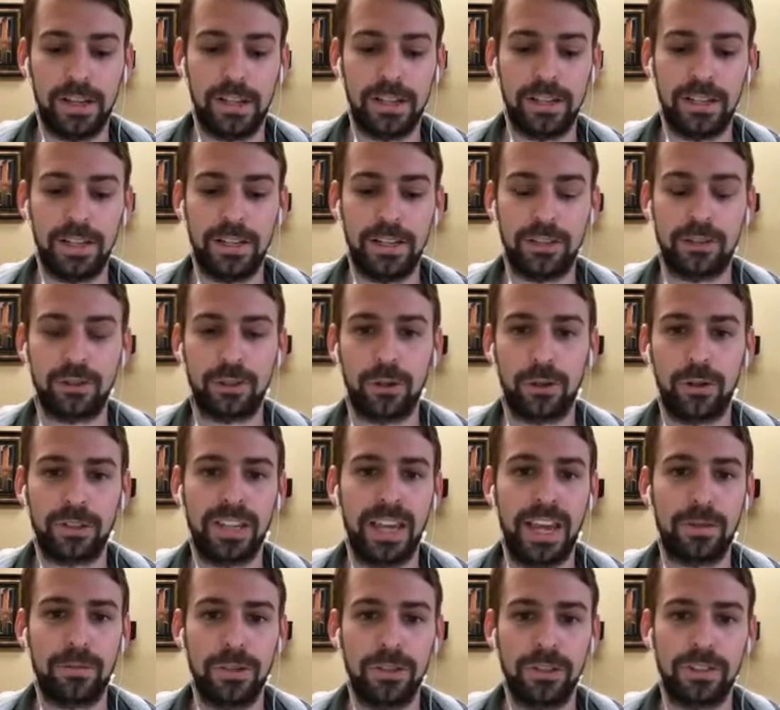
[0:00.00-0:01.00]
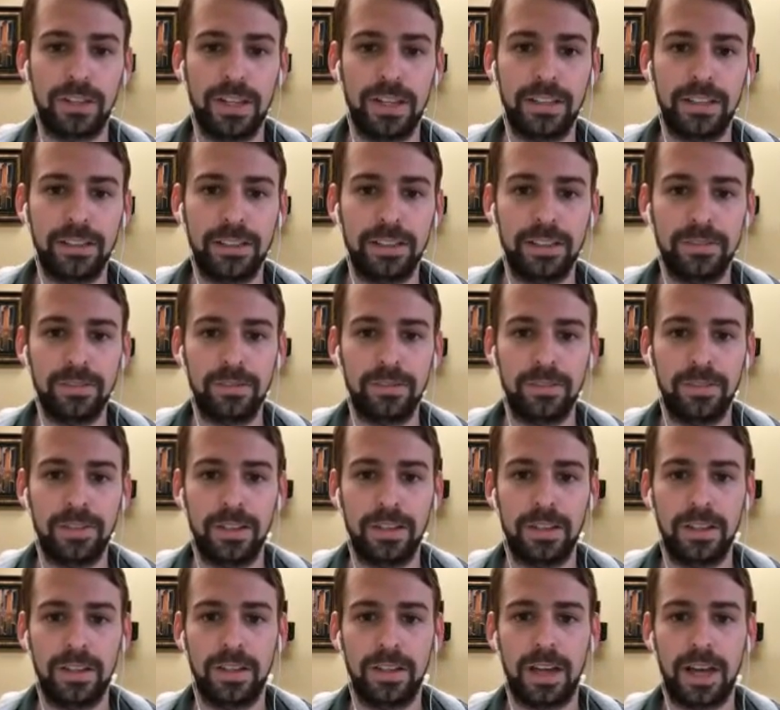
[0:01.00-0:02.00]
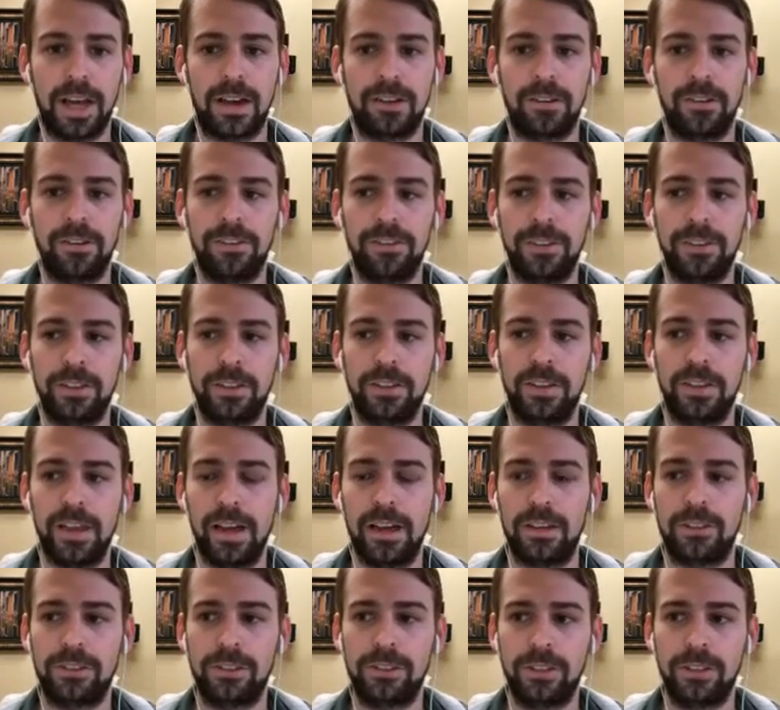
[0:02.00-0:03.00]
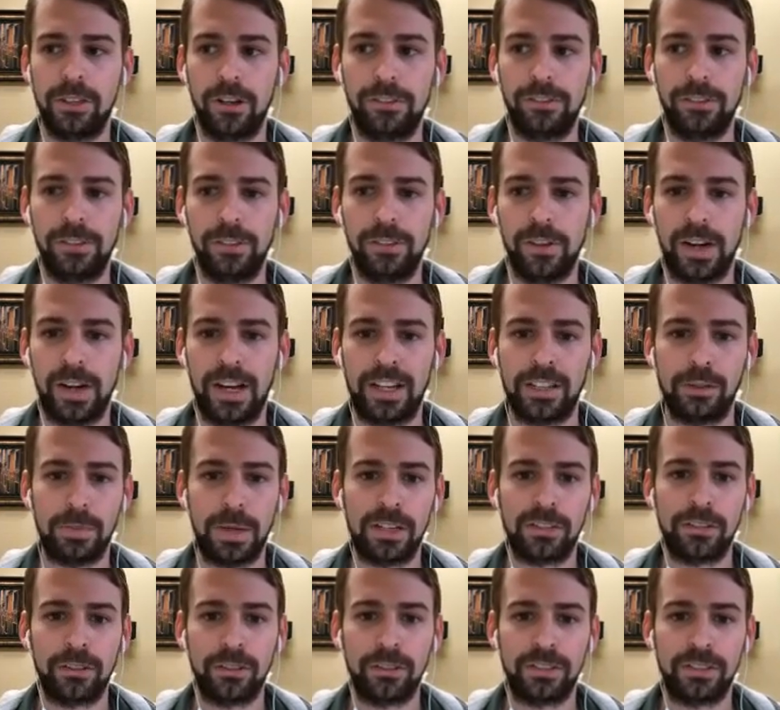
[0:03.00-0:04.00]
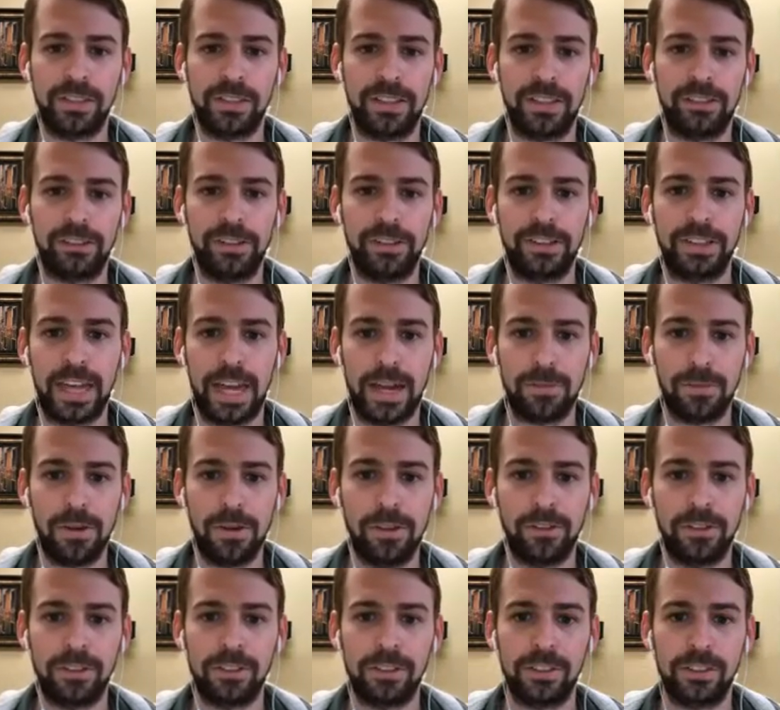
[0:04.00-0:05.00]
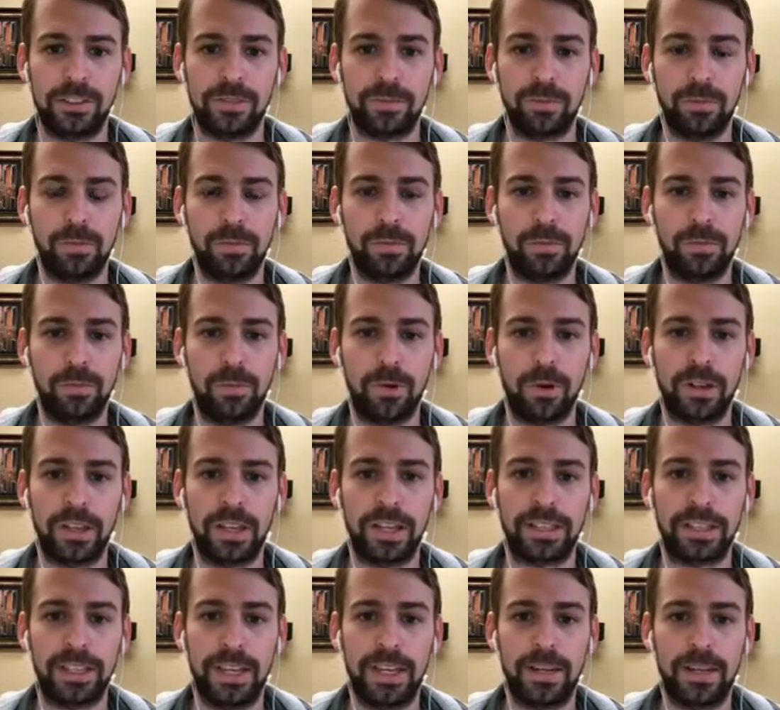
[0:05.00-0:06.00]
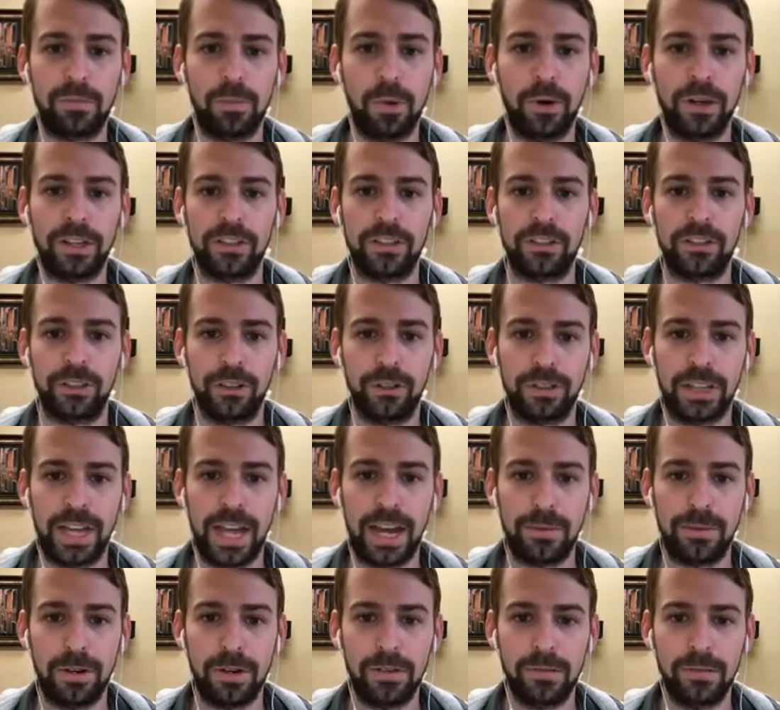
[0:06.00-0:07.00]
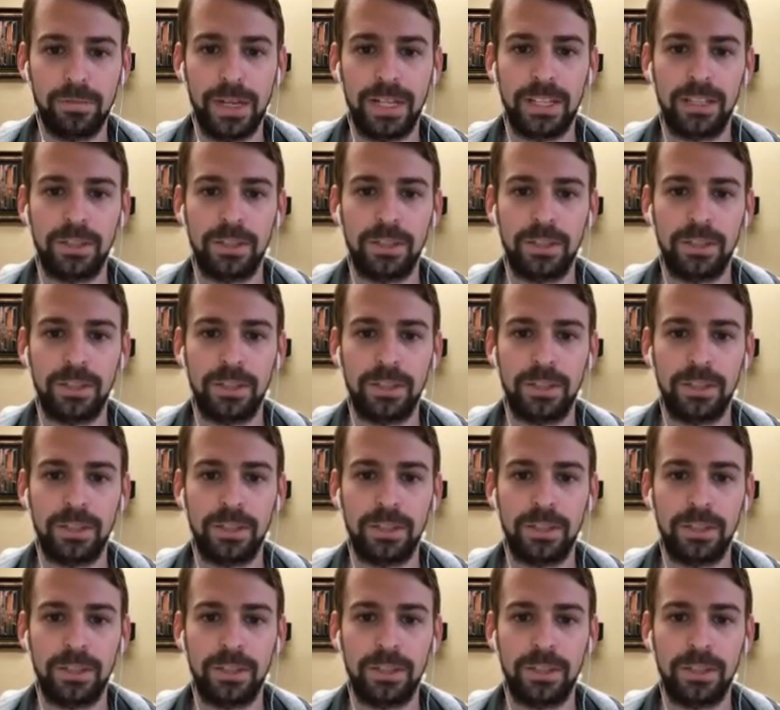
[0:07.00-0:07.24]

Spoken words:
intraoral cameras lately. I reviewed the Shofu iSpecial C3 camera, which is more like a point and shoot camera made